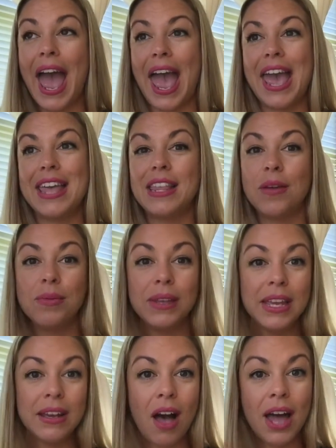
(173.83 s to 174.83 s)
and they
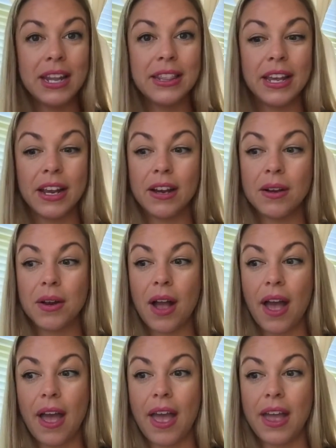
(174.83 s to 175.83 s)
really got in there
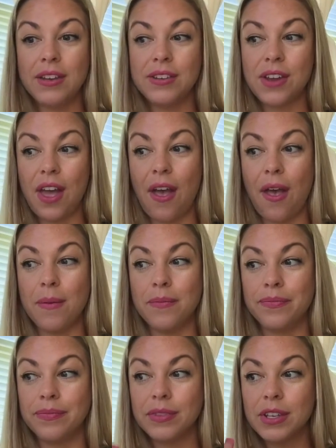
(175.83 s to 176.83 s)
and
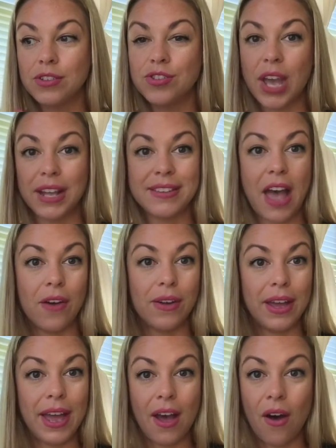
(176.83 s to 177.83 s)
checked
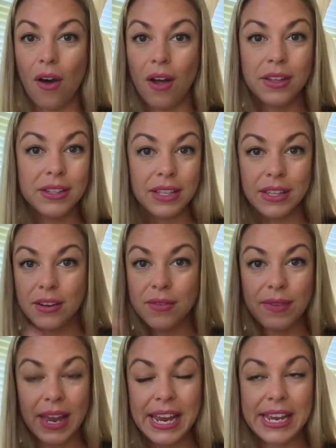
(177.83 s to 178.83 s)
out all the little
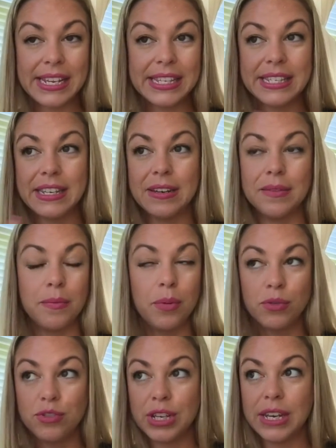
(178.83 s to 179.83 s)
veins and
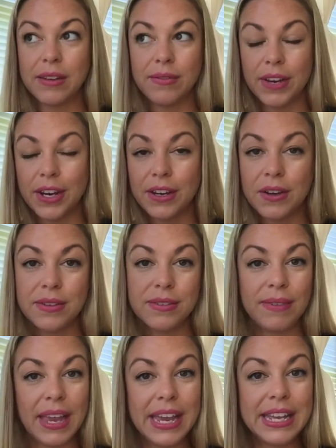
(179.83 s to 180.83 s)
bulging
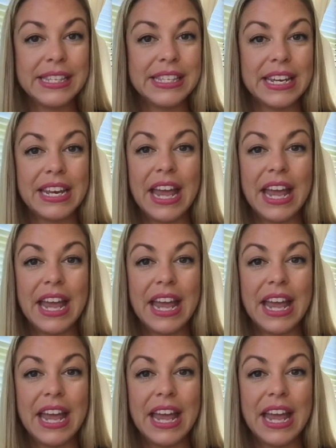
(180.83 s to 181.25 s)
varicose veins,